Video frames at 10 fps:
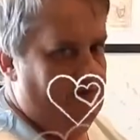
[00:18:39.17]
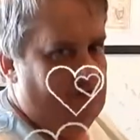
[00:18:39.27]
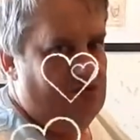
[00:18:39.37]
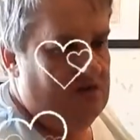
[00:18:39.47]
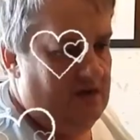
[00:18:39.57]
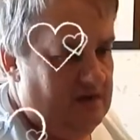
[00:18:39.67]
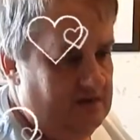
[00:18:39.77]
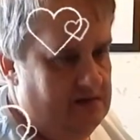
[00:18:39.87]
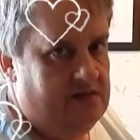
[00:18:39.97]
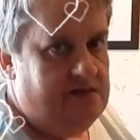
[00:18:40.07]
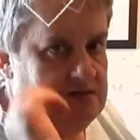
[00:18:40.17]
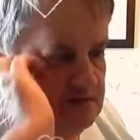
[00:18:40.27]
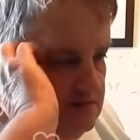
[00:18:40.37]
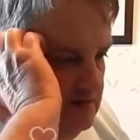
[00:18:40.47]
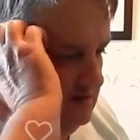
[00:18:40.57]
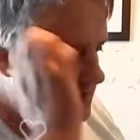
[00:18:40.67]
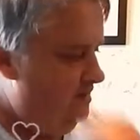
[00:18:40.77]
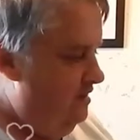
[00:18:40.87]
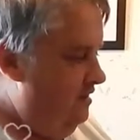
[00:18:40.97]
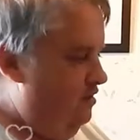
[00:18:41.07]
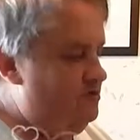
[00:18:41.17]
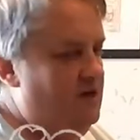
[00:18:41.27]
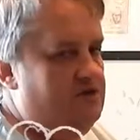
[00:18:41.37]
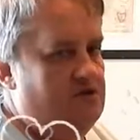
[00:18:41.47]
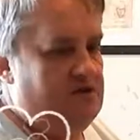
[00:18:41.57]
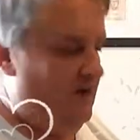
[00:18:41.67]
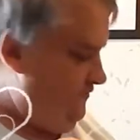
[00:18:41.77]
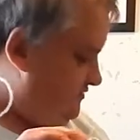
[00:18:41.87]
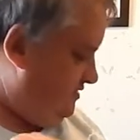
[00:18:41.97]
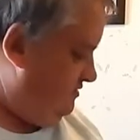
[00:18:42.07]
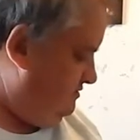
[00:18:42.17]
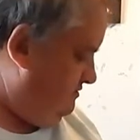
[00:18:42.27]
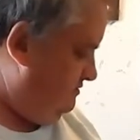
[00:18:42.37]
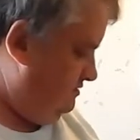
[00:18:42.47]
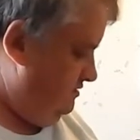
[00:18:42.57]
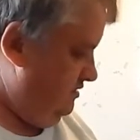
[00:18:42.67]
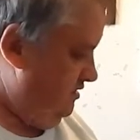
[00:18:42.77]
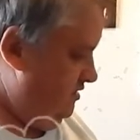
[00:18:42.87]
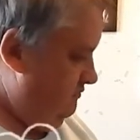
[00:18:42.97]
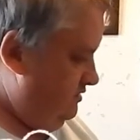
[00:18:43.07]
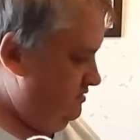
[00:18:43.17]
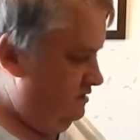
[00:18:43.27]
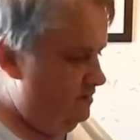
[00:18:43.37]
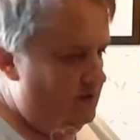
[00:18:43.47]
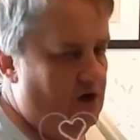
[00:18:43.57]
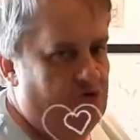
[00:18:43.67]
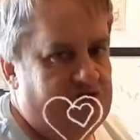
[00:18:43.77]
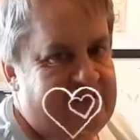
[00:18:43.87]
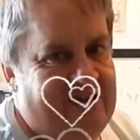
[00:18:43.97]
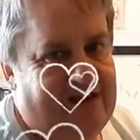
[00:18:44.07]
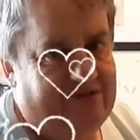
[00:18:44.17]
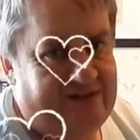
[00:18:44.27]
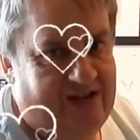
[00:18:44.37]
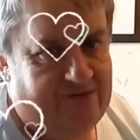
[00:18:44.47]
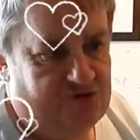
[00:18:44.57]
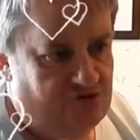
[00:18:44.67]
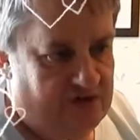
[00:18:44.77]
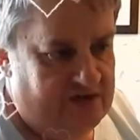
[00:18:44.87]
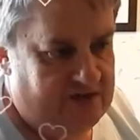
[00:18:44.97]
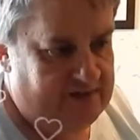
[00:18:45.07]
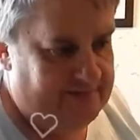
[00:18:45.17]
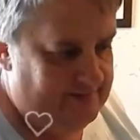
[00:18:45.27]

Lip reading: Have a good day. I'll catch yous after. Because I've got to go into town and have a drink.